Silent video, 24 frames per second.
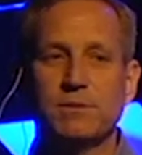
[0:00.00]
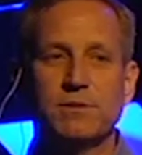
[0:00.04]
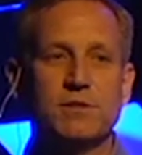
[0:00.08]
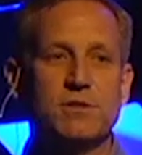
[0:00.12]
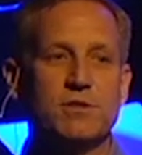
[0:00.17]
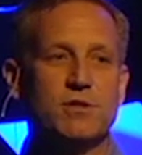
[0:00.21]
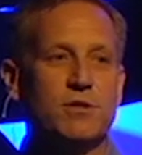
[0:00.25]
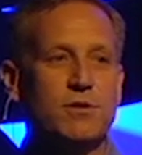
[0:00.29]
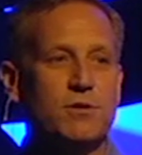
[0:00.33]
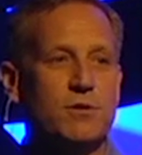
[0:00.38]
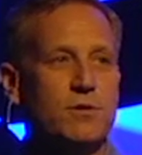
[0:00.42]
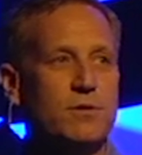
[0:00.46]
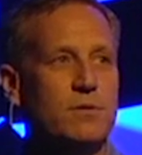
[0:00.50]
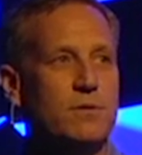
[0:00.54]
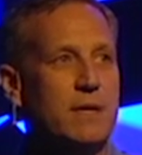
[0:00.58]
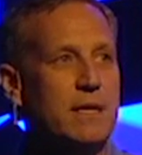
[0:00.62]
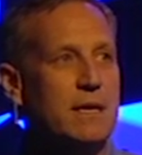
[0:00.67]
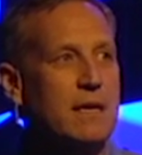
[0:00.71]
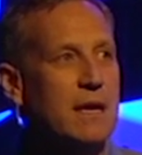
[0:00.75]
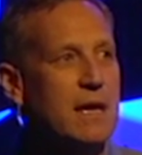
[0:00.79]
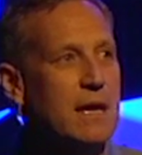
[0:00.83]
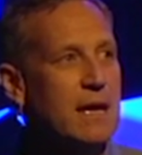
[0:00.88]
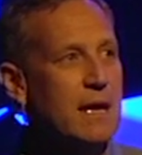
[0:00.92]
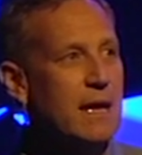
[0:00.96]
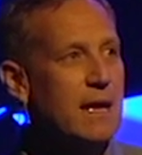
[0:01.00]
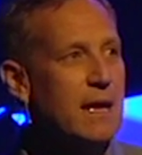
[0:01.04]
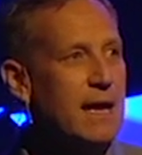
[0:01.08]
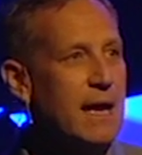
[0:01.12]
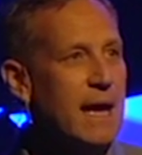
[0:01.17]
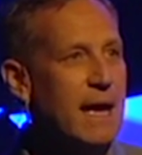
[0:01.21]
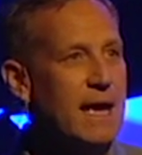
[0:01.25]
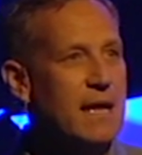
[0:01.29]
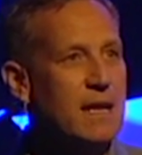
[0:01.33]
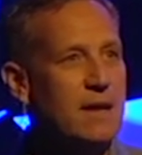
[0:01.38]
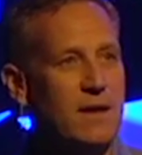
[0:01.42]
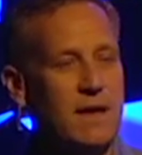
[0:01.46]
to do.
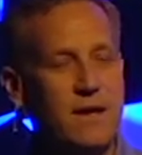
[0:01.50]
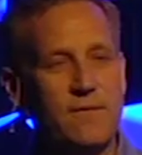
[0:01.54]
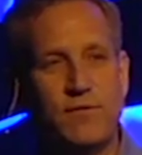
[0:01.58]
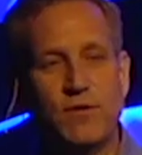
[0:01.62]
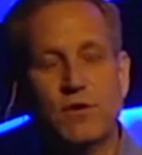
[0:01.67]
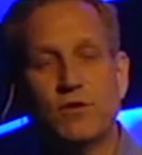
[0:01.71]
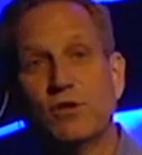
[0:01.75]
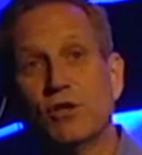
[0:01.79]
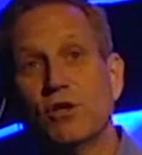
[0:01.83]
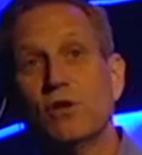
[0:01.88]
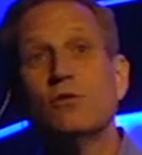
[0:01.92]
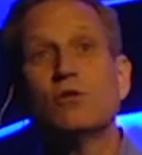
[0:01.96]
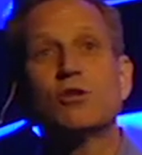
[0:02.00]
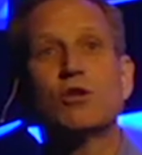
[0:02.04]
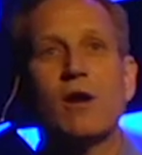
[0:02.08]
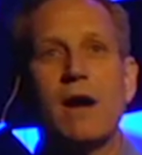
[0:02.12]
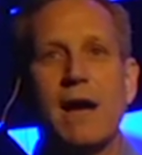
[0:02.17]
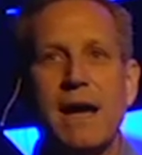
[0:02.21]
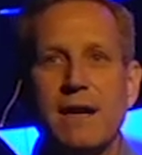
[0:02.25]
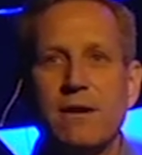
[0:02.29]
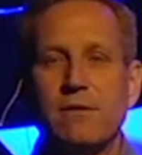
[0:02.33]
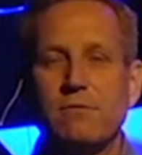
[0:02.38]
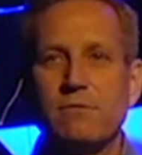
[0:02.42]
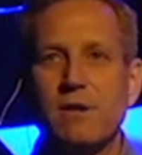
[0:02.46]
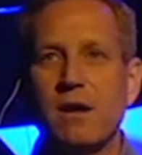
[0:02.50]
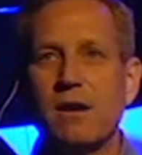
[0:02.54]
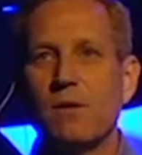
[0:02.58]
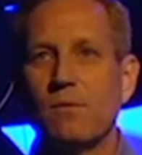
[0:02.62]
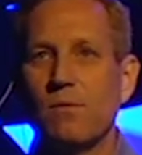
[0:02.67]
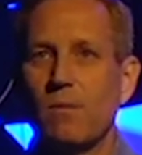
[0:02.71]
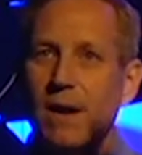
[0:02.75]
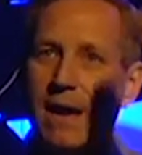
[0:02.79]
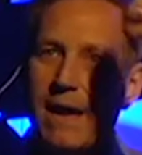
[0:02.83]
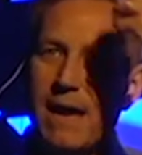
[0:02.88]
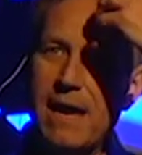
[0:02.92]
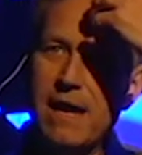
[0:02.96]
And if you do try to run
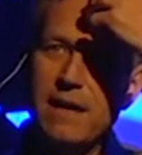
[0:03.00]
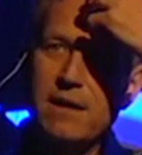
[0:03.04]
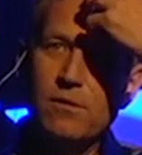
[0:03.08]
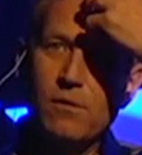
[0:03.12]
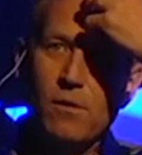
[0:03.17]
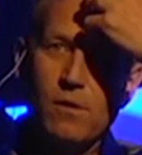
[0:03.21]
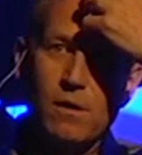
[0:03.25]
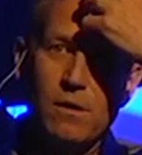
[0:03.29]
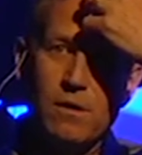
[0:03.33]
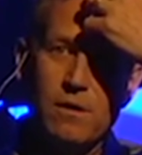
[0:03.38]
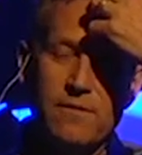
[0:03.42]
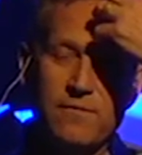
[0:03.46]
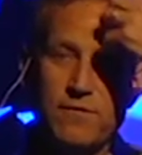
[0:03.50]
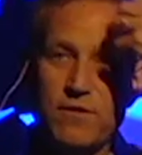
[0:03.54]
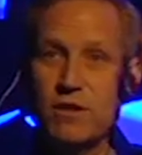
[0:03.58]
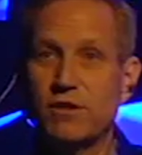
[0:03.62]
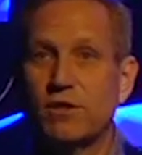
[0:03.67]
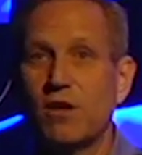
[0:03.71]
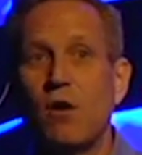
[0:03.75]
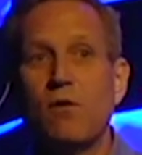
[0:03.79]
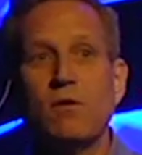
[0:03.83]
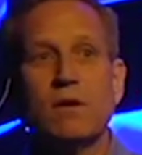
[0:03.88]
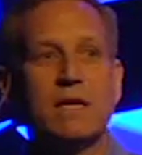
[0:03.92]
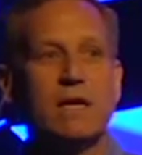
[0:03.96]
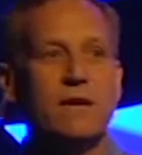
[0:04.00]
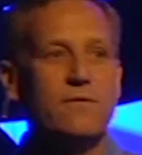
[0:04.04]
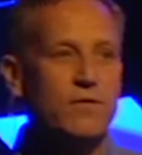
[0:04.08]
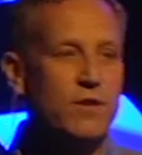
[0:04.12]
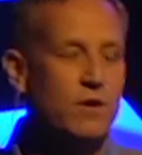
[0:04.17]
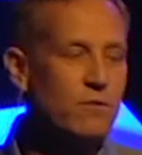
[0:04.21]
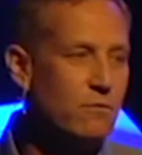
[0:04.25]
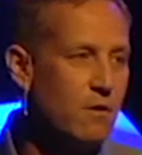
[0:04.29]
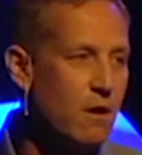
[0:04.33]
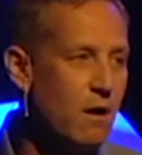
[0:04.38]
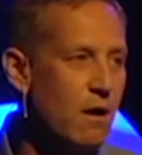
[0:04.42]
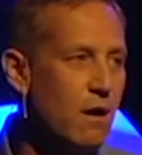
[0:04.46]
away, or if you don't give
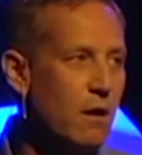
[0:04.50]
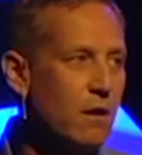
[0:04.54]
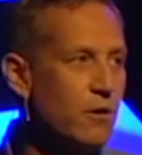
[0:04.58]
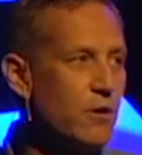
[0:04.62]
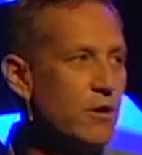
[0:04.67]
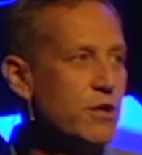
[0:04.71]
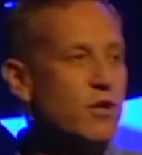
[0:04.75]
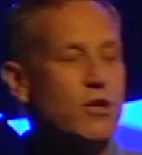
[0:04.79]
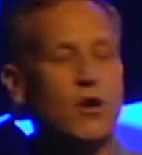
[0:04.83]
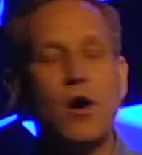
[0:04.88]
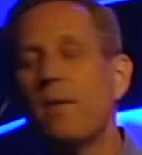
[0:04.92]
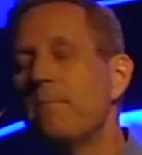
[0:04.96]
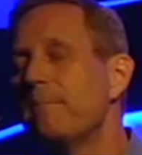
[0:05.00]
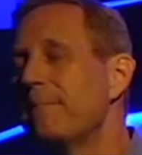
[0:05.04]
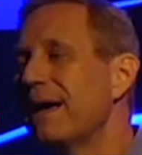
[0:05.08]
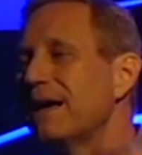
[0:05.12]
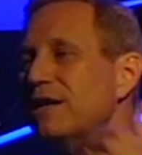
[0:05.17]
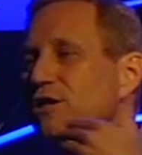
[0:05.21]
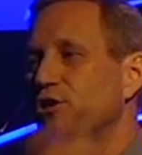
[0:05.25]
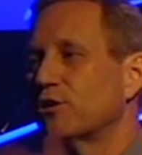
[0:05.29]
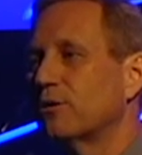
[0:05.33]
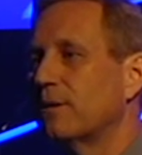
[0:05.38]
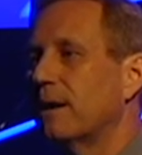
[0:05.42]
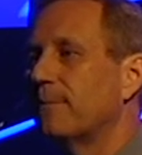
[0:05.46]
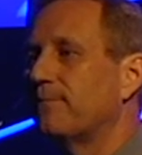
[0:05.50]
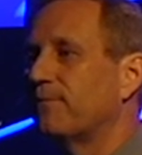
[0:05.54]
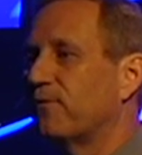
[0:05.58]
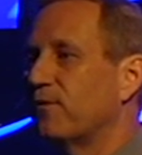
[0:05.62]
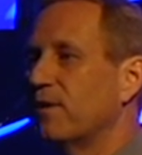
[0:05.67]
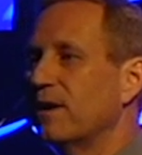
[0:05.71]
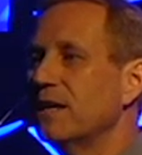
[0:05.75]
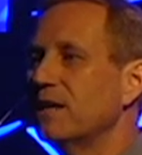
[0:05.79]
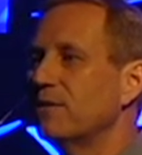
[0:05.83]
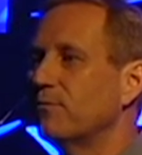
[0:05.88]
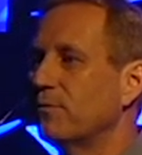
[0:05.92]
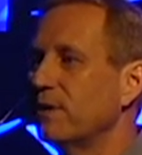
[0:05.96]
your all, or you don't measure up for
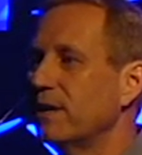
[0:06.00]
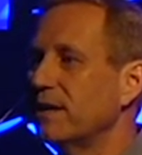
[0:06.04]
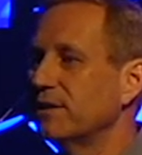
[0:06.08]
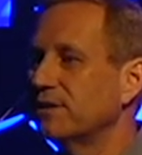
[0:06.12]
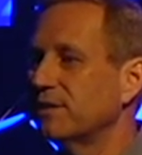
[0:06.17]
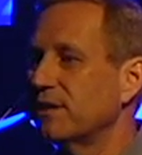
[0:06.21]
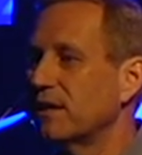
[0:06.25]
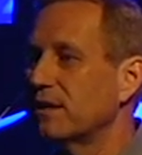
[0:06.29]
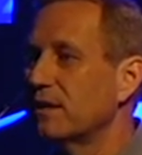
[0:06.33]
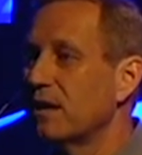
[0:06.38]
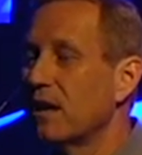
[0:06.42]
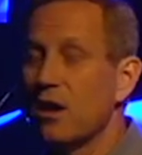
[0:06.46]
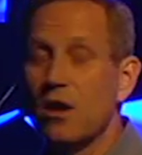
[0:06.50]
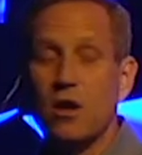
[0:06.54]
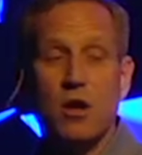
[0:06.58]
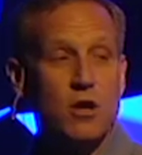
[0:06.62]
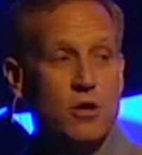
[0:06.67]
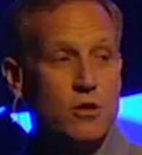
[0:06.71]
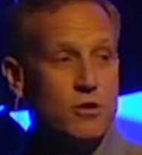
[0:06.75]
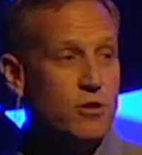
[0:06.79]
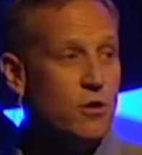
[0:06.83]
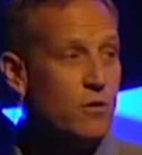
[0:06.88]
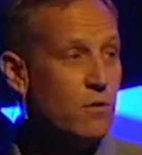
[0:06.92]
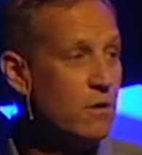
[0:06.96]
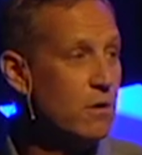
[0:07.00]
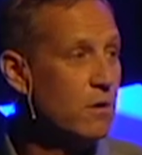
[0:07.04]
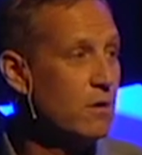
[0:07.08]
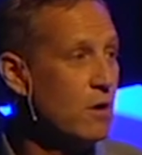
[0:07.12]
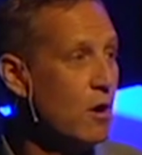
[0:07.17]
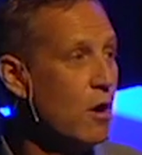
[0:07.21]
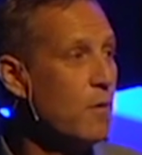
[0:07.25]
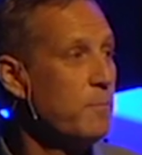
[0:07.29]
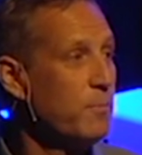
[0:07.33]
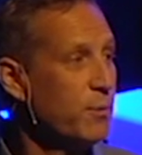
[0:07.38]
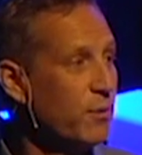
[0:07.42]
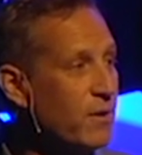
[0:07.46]
any reason, your
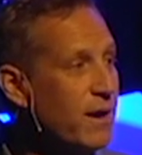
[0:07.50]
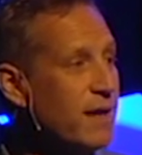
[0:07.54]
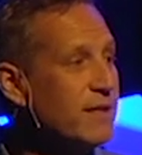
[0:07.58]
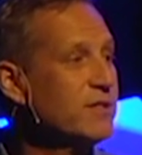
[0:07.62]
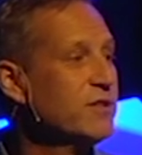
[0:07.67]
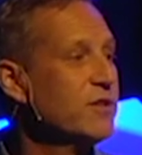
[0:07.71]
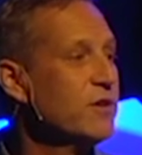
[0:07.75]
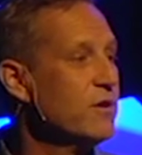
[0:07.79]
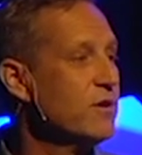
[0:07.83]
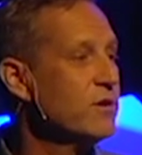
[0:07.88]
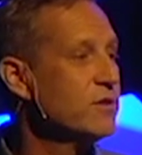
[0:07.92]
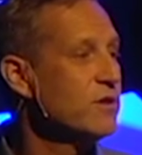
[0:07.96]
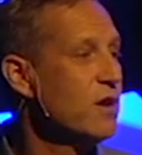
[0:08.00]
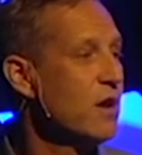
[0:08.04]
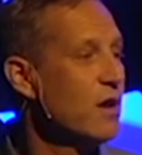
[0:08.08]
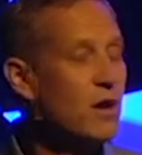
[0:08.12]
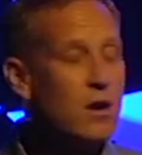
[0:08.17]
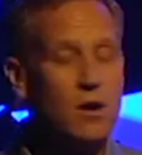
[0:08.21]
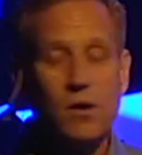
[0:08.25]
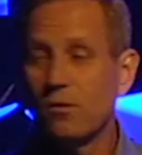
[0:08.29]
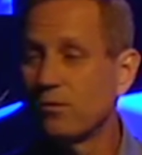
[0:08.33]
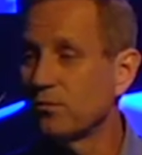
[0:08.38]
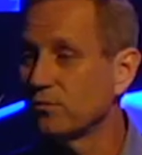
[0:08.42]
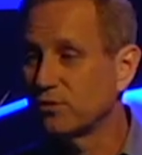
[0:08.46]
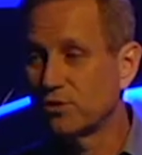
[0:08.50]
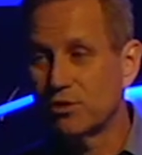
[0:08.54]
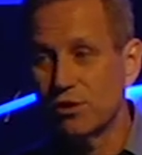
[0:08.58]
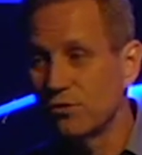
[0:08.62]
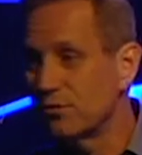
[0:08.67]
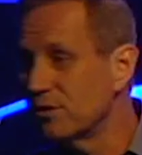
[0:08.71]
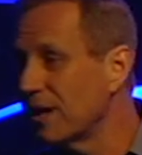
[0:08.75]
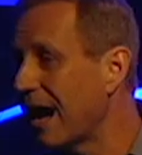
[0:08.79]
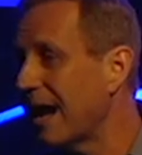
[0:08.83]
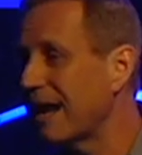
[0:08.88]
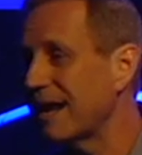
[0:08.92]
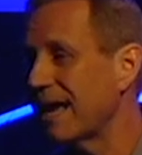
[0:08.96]
oppressors do
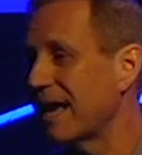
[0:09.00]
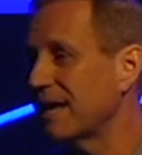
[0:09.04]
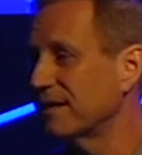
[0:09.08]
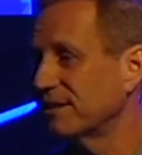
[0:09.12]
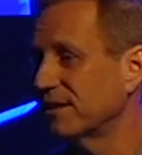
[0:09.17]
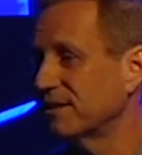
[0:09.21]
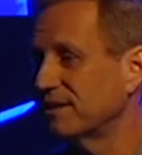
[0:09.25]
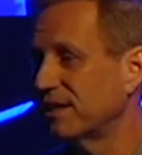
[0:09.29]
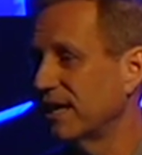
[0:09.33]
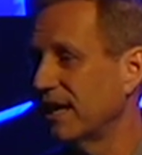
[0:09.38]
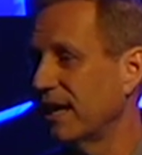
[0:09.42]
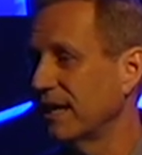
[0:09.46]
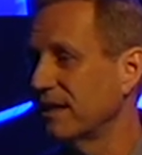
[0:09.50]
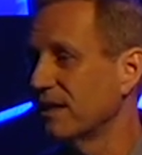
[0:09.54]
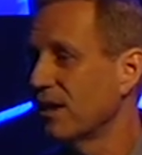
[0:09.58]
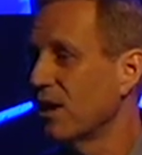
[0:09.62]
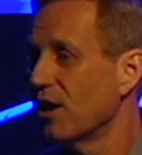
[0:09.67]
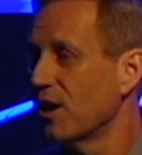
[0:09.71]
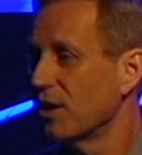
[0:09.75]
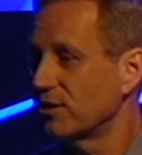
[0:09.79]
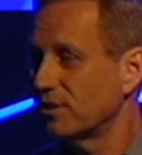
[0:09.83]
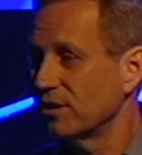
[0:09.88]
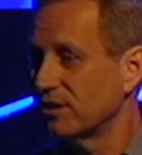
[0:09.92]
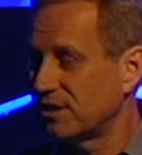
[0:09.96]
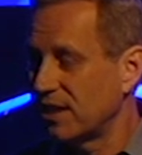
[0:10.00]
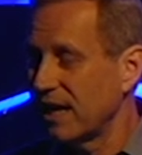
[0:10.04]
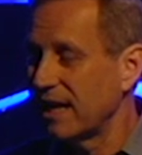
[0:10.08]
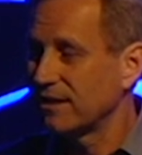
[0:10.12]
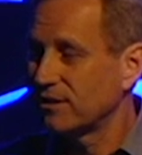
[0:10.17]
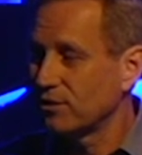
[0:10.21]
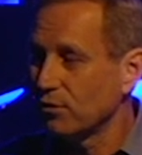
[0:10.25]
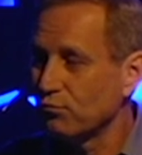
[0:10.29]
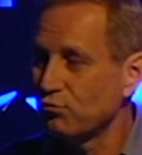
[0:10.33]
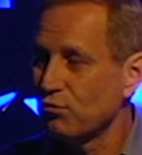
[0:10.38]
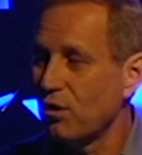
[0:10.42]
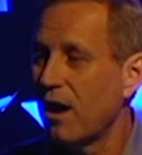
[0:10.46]
not hesitate to take
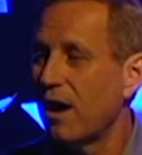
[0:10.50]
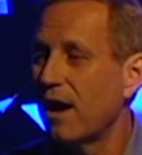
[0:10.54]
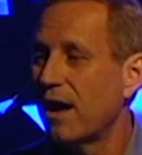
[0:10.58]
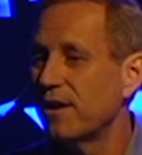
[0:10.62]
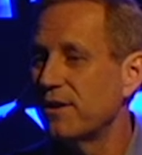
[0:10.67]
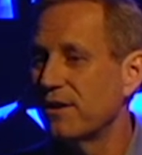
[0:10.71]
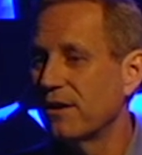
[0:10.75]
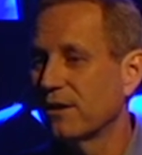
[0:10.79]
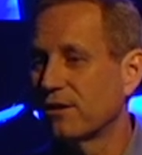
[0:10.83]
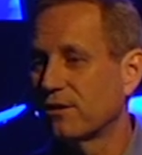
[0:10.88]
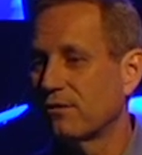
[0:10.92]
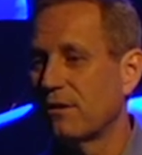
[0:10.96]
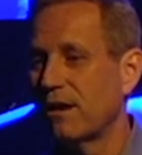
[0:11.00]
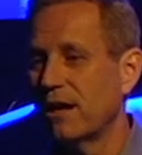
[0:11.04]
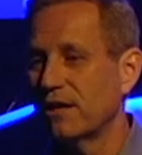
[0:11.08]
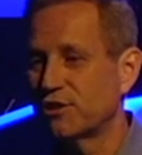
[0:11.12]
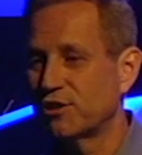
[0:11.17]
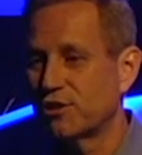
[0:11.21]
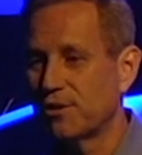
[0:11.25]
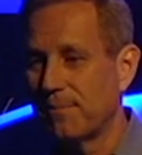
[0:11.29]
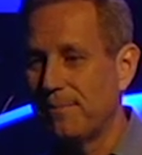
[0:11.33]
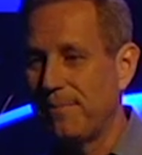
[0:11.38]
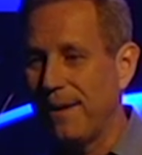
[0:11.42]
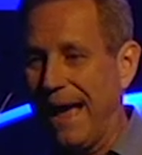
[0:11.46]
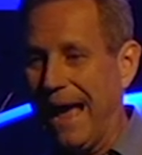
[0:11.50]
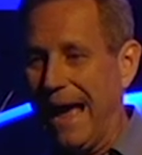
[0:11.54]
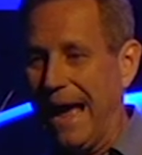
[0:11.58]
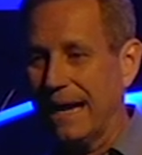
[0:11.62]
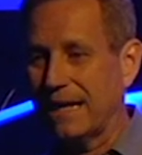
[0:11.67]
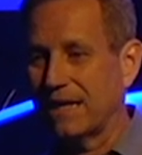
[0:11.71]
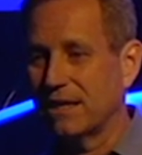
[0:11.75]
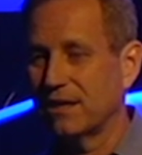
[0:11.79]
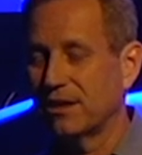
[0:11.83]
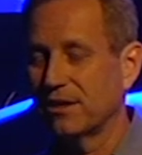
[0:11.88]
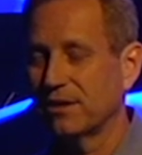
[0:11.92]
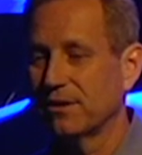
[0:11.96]
the rod across your
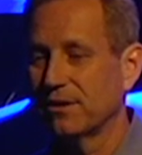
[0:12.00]
back.